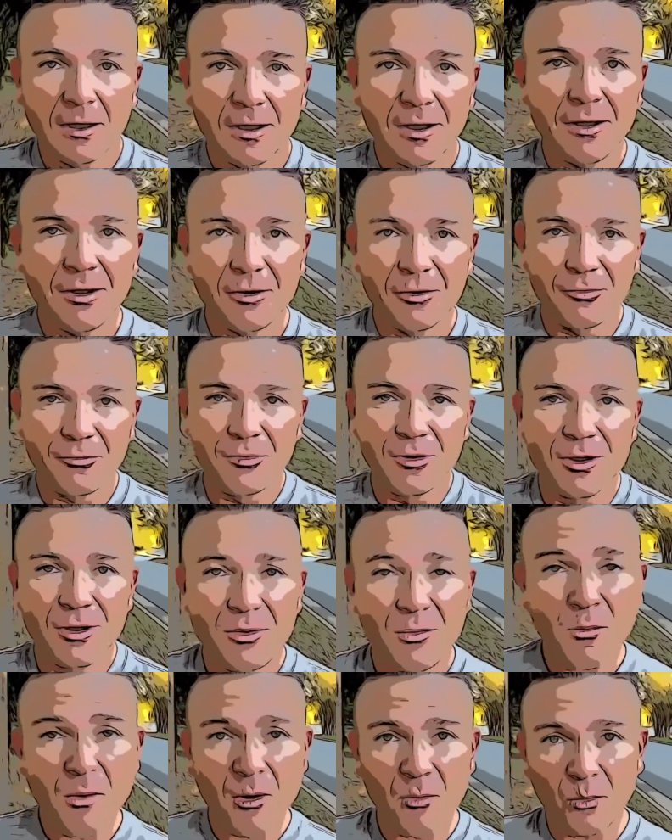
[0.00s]
of
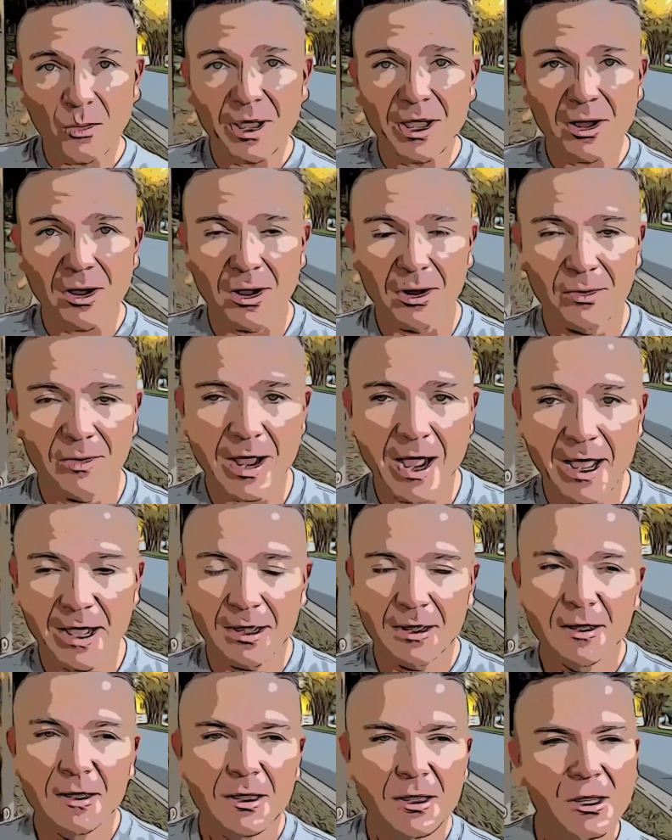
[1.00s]
what we are, right?
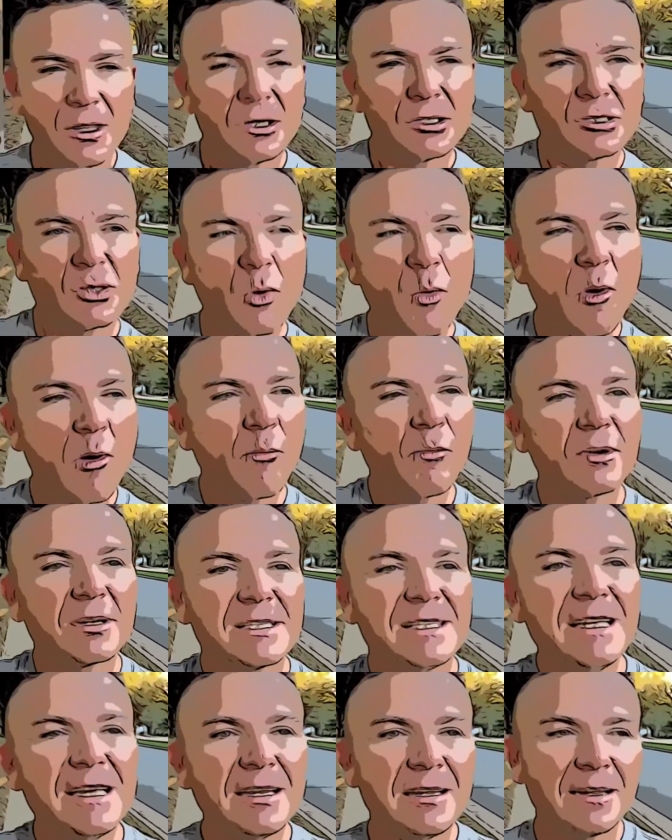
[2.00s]
So when we're
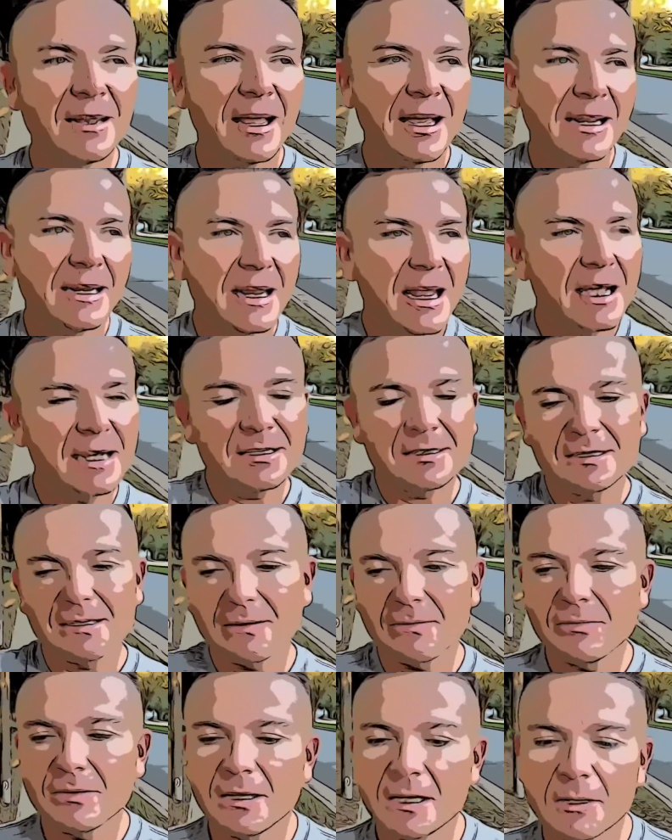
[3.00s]
seeing like
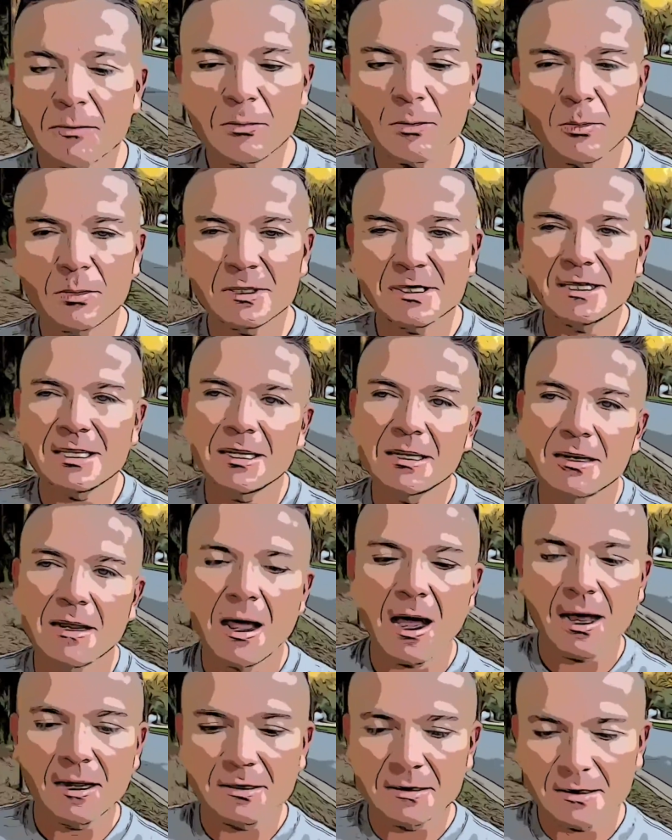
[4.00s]
negativity, when we're seeing
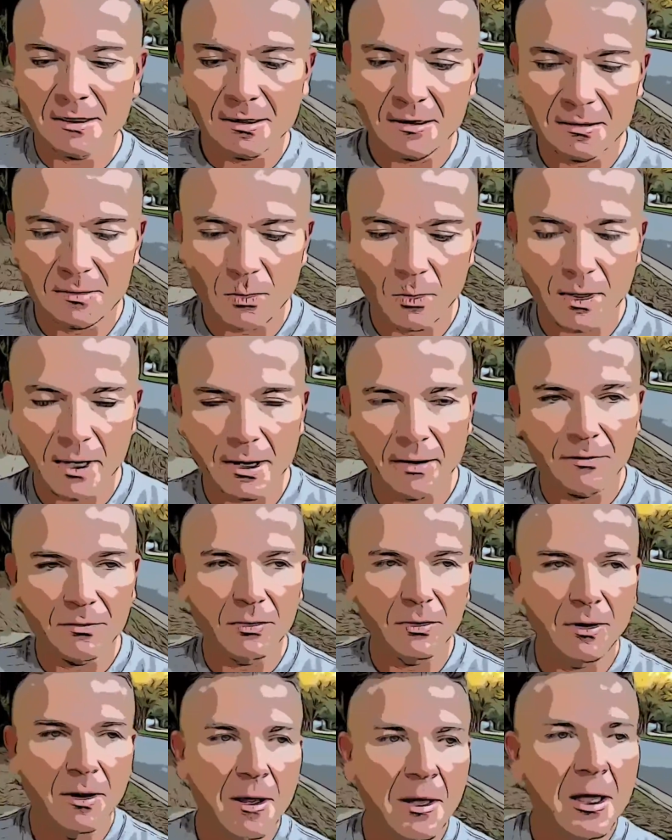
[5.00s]
nonsense,
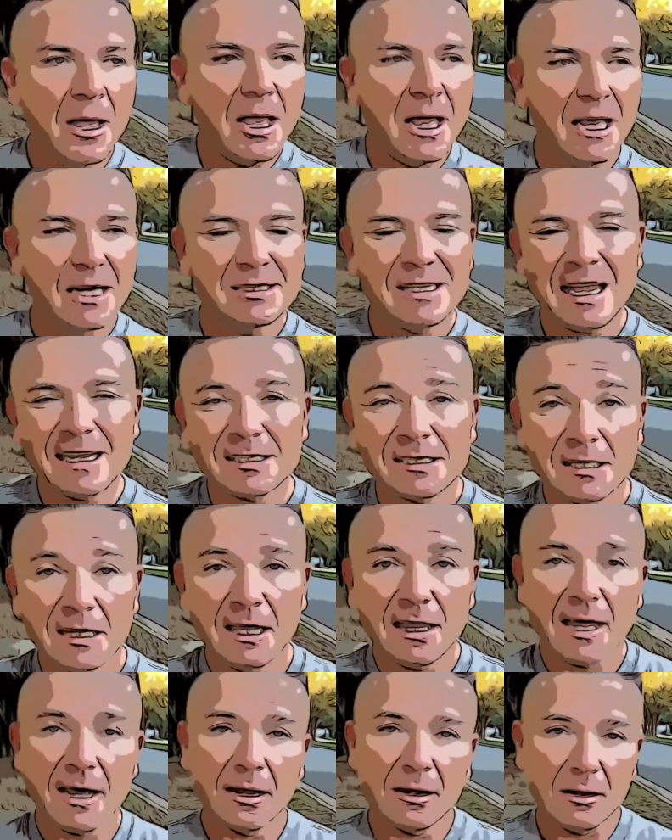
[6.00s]
whatever, it's actually
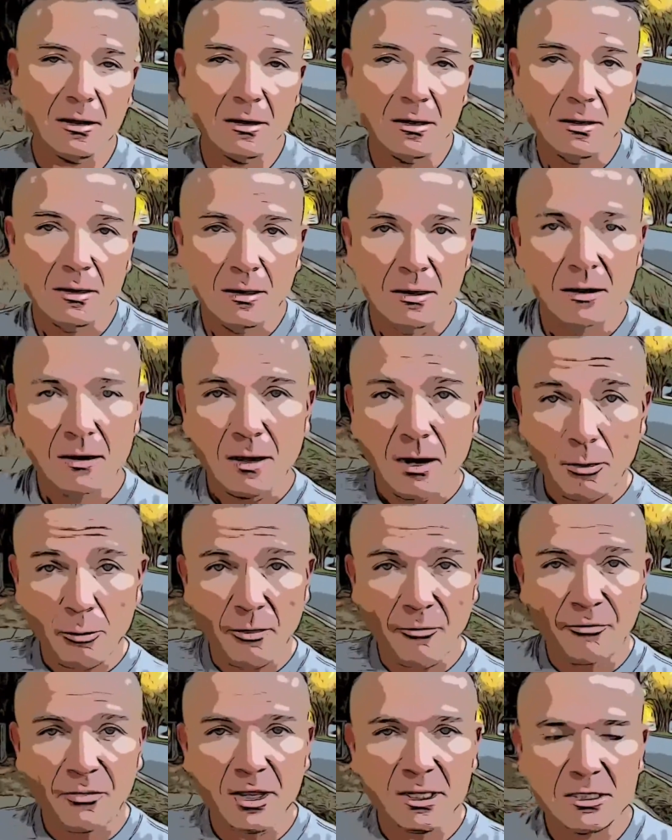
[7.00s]
like a
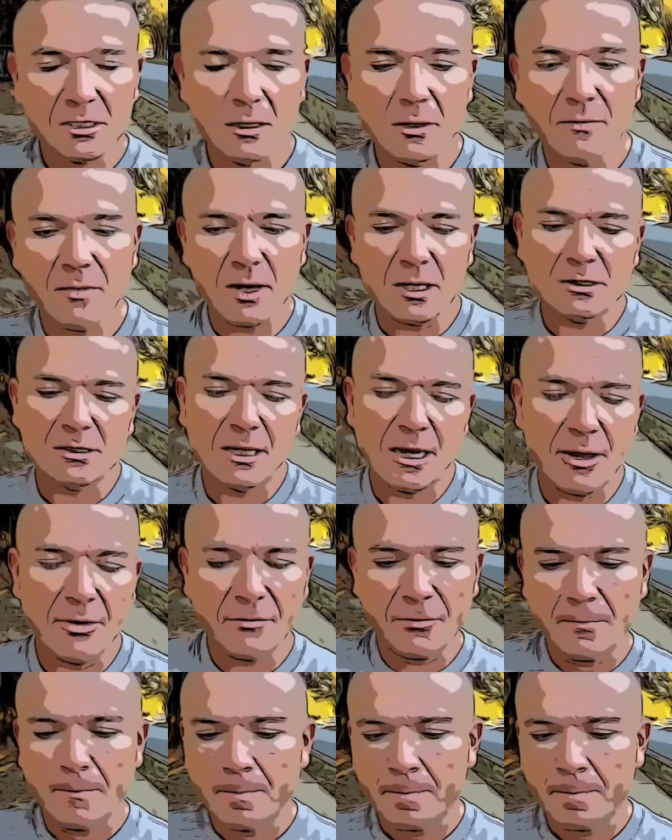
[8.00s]
reflection of us. And I've